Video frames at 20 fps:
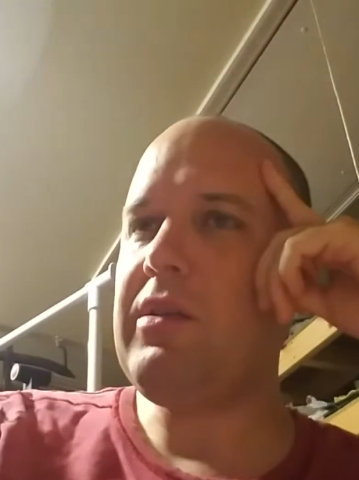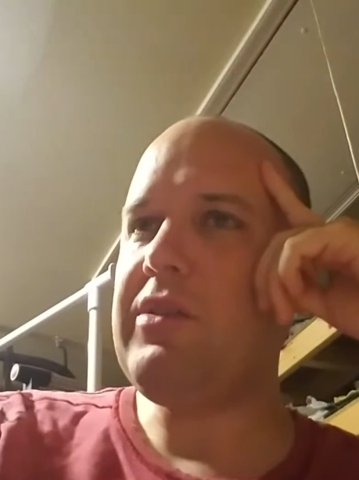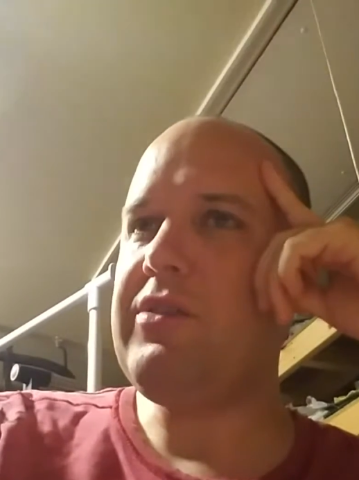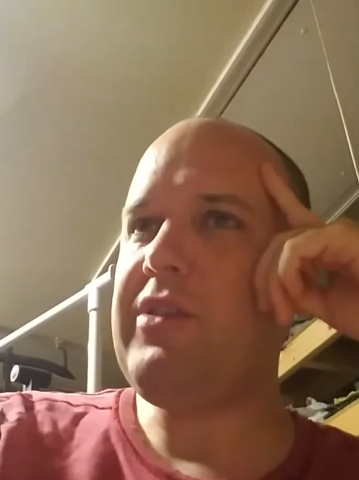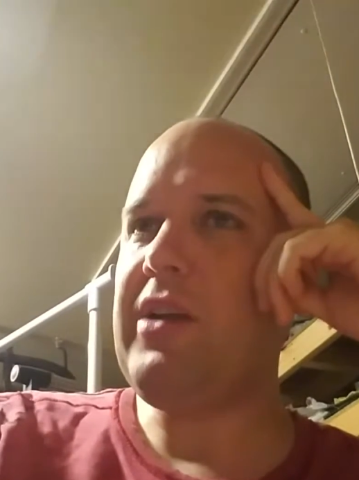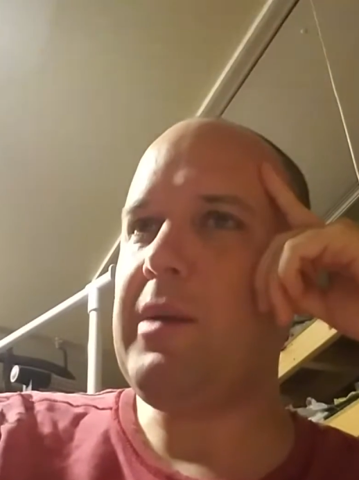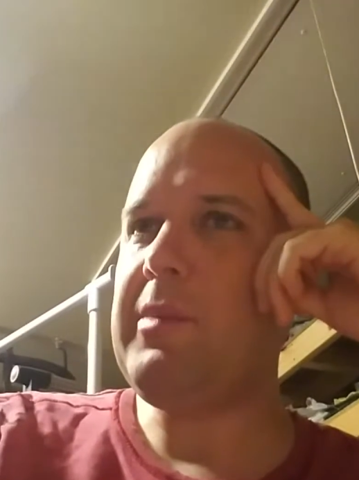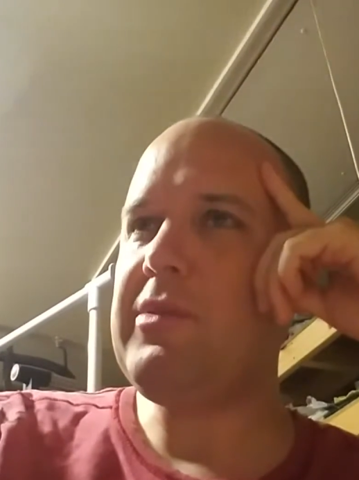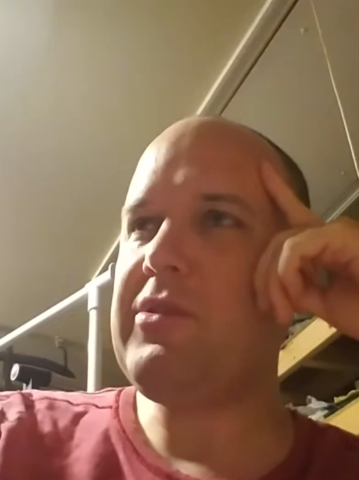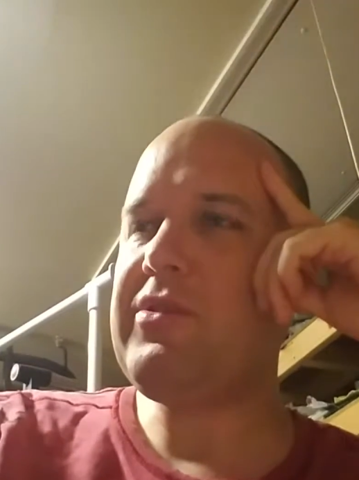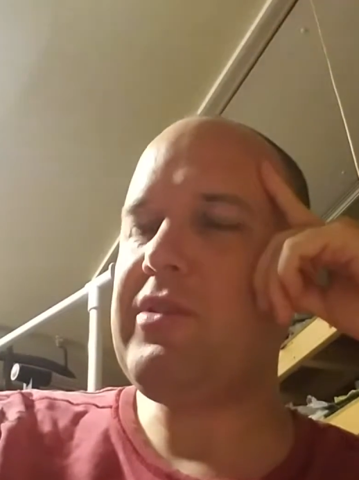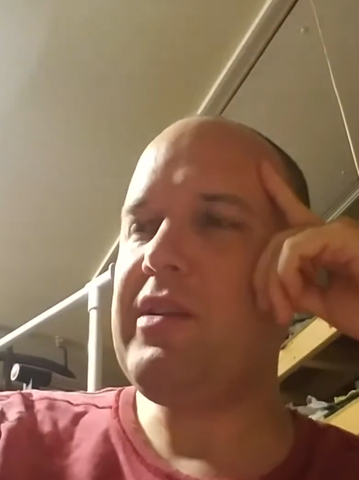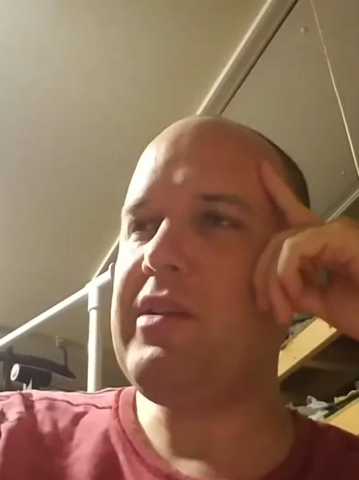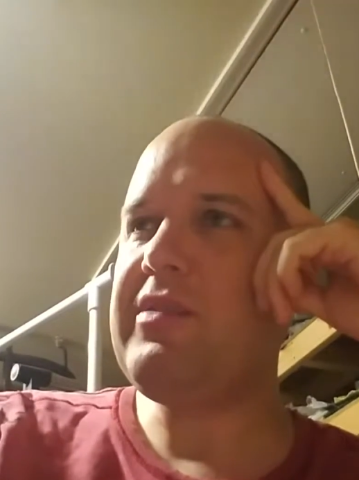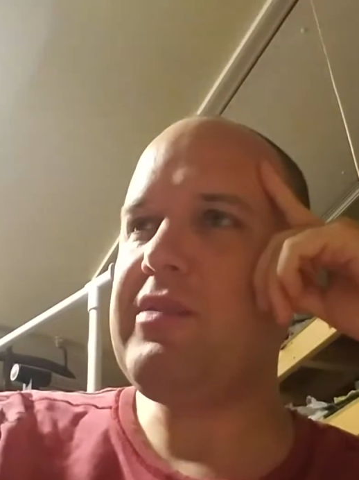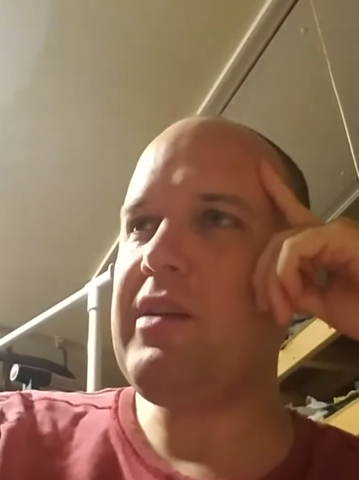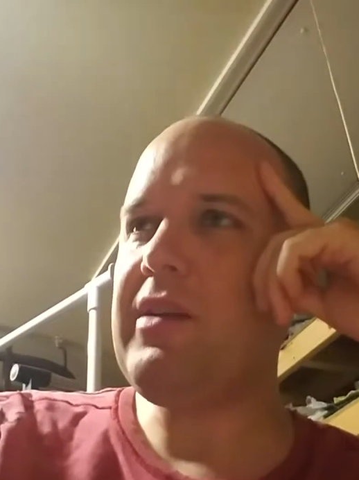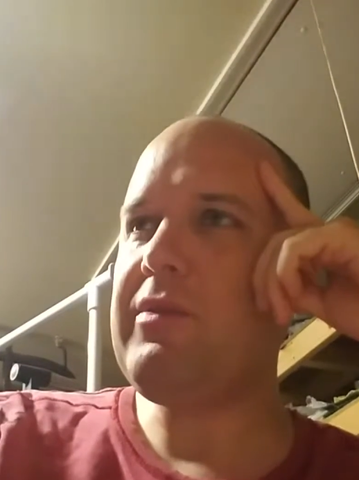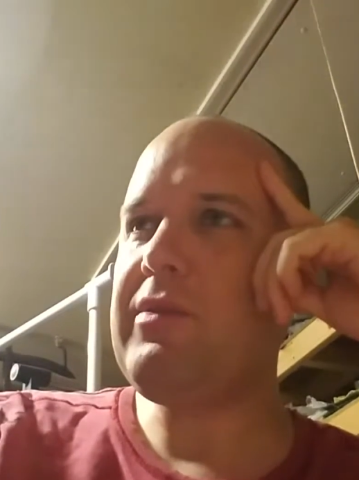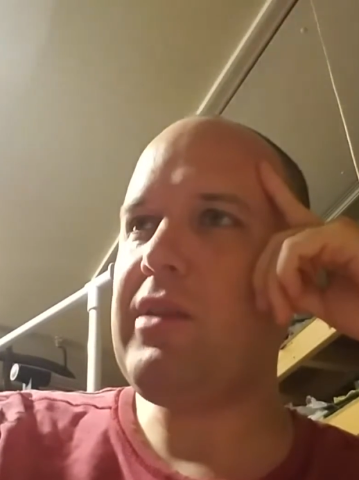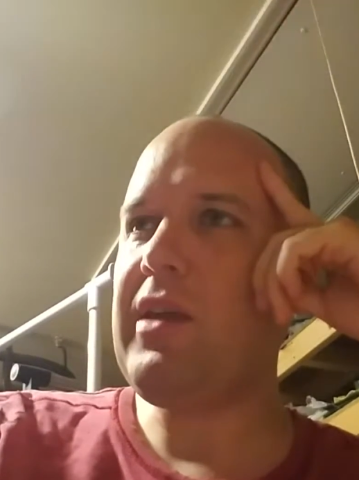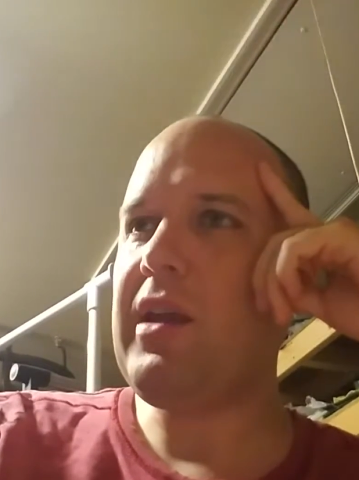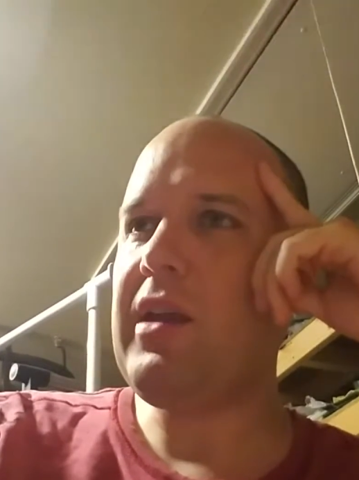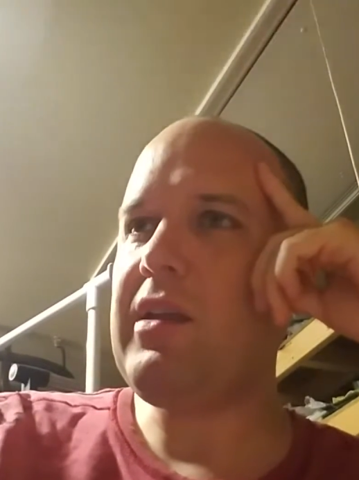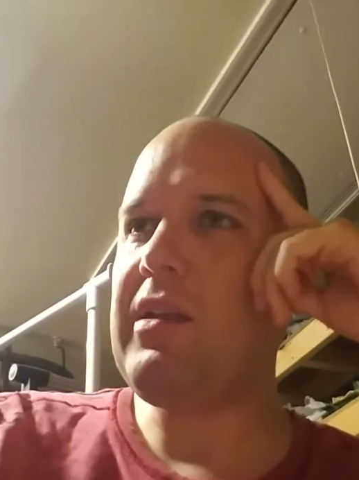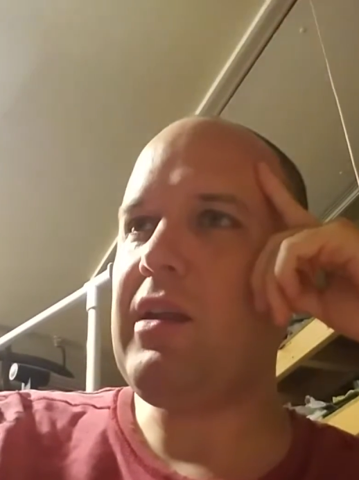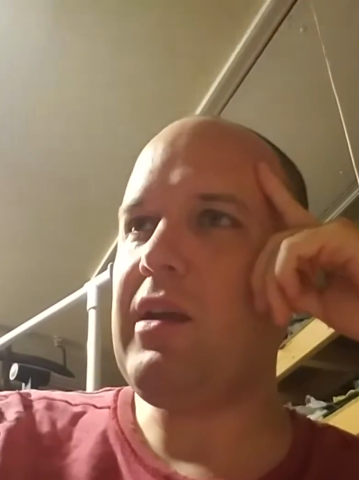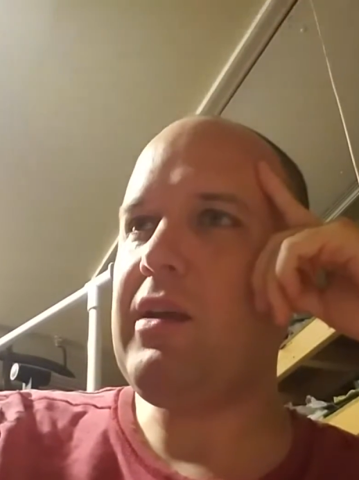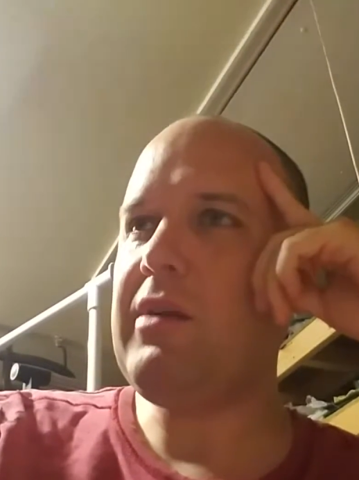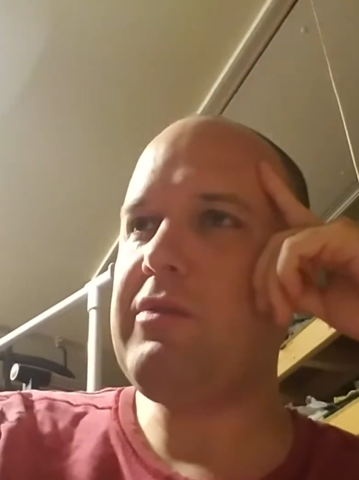geometries and
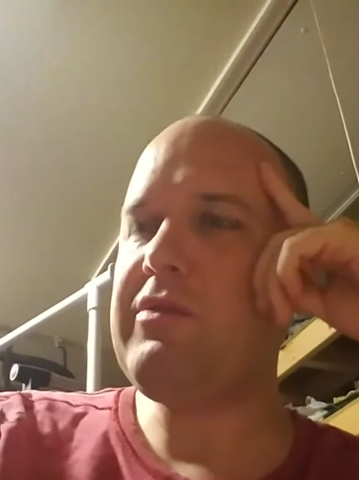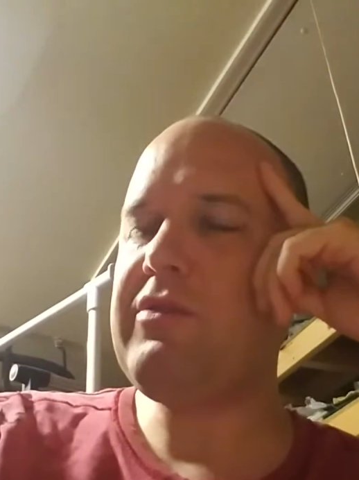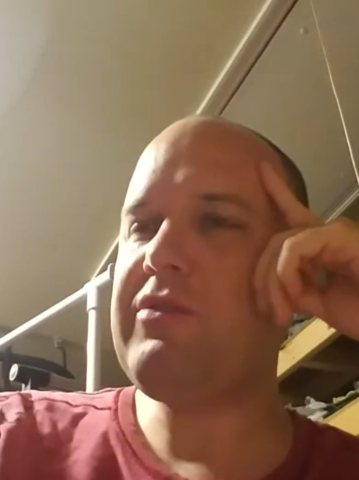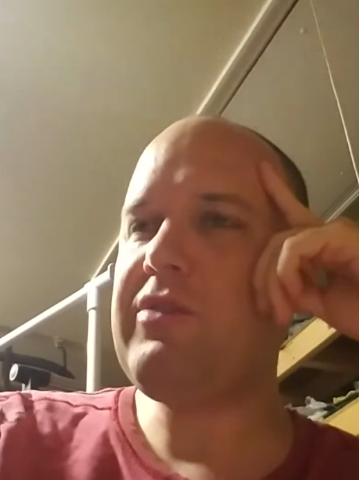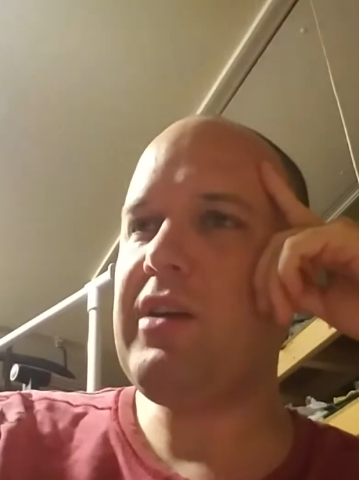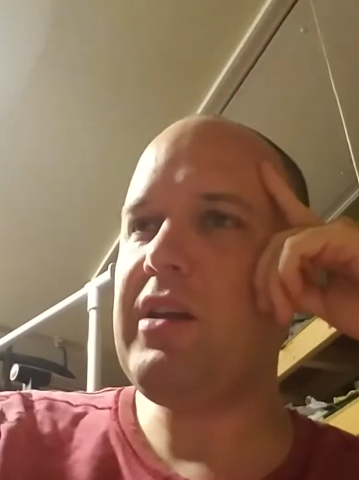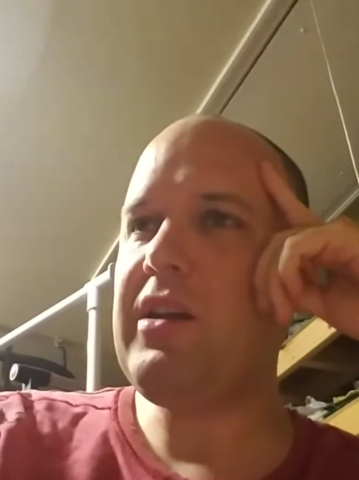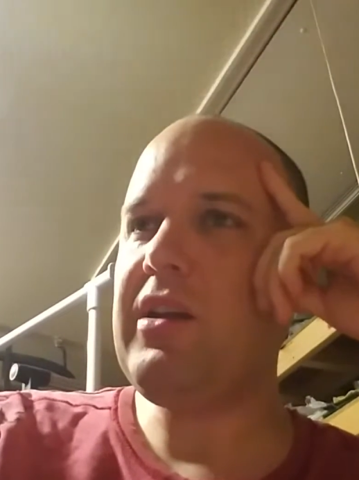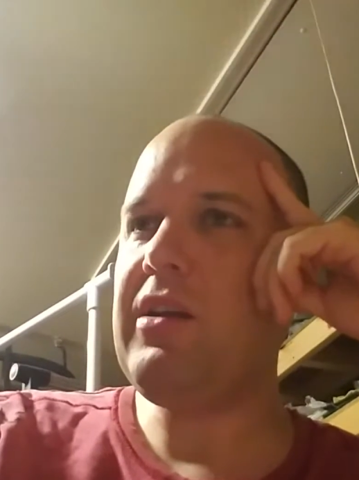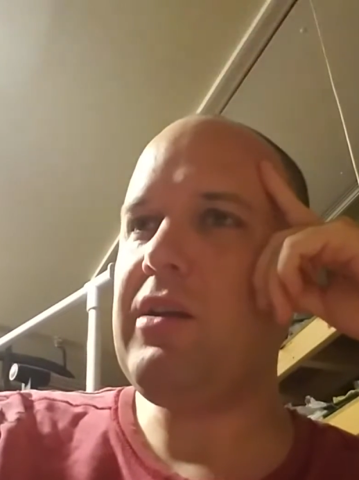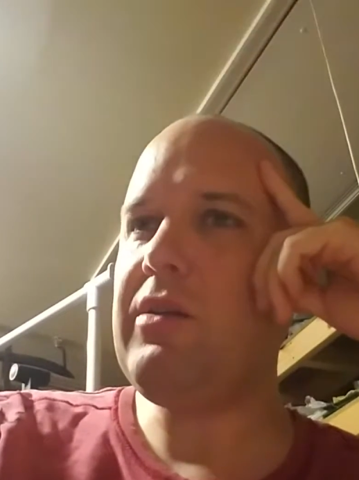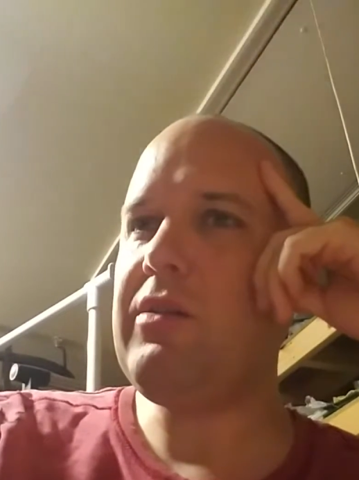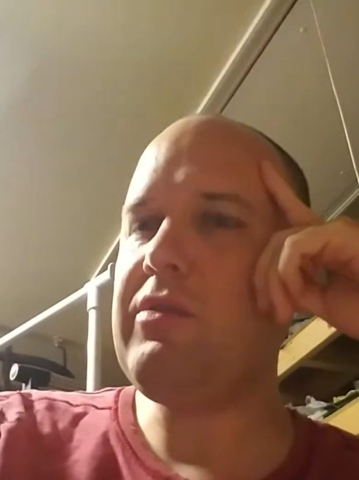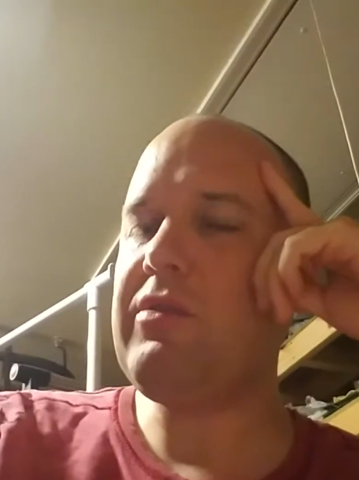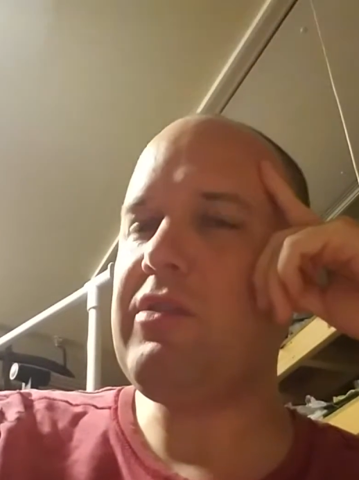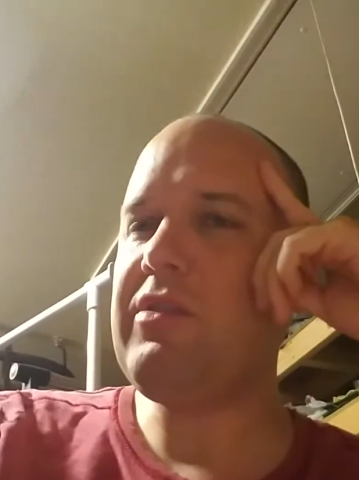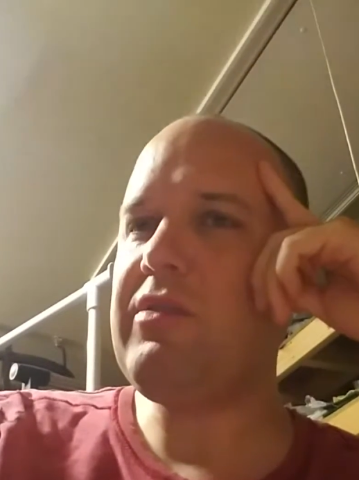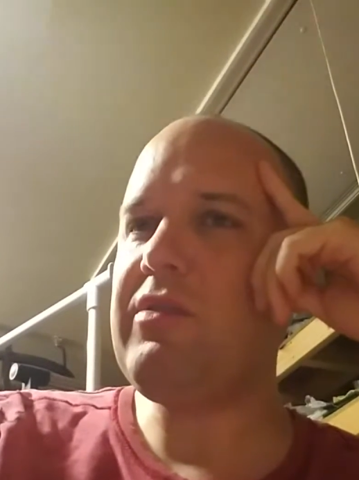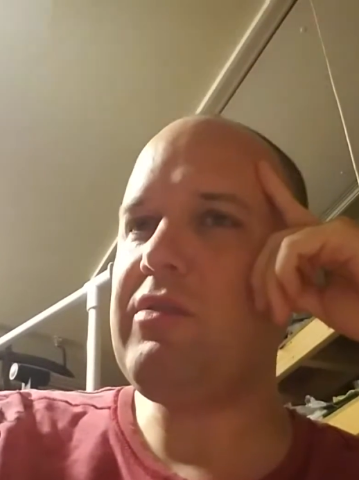everything I was trying to do